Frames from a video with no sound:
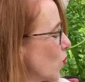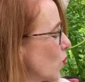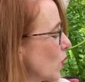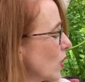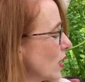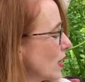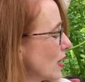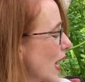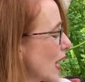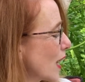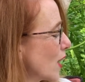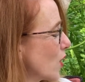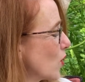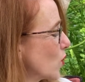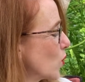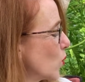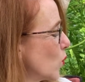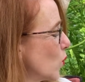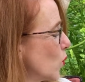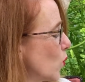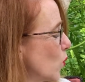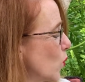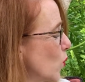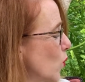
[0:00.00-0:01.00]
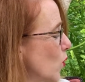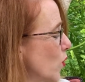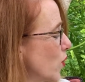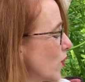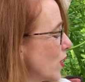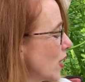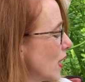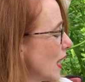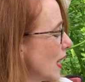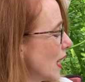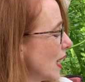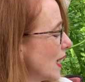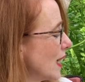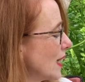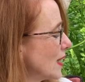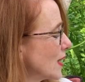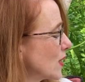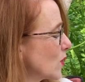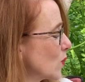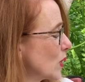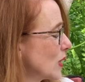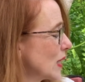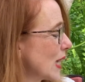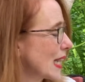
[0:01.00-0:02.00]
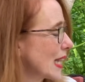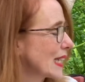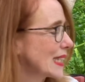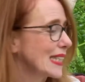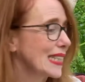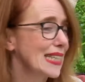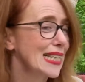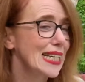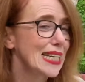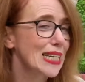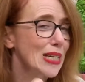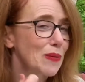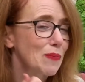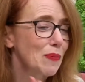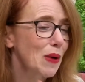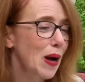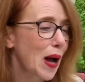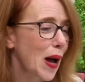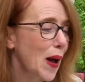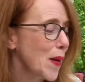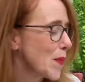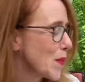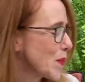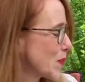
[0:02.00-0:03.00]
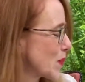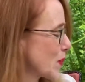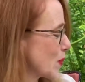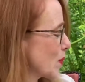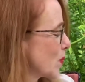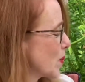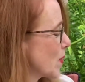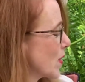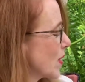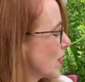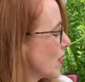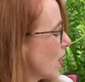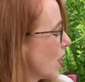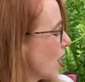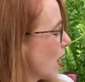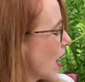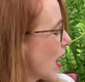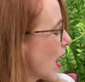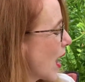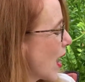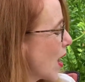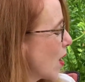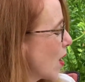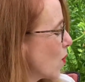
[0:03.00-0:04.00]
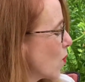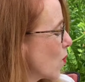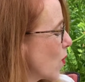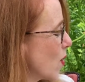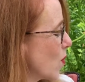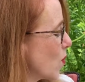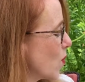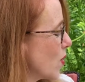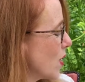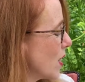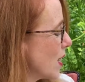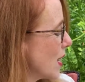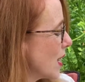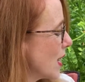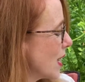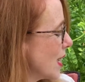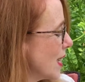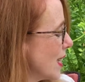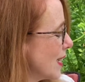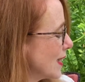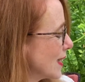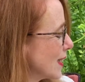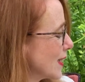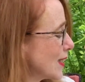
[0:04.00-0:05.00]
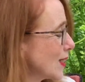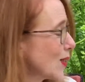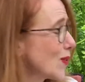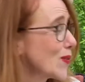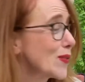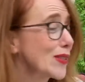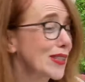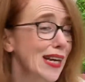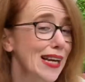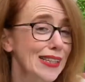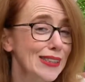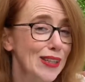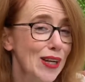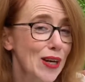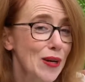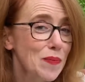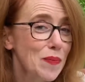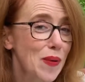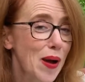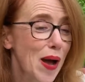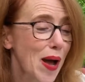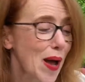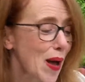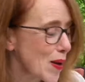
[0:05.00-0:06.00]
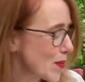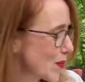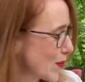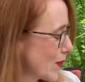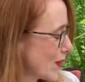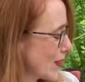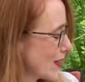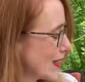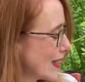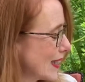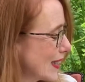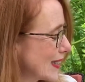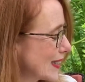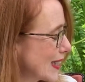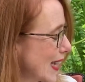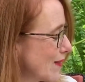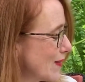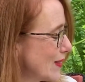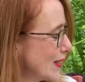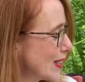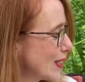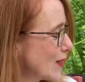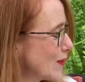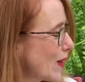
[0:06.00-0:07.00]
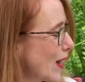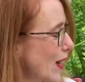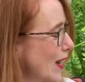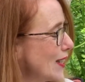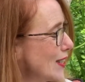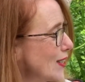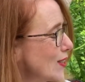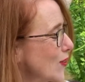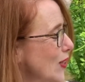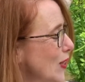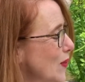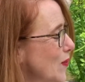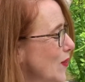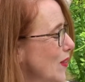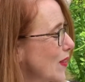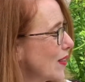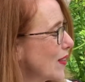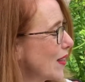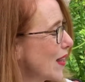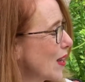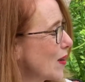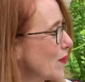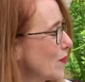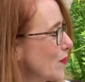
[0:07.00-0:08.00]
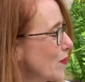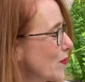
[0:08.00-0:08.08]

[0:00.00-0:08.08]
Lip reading: We like cool things. We like to eat them up. And when we eat, so does our pup. Having some ice cream with them.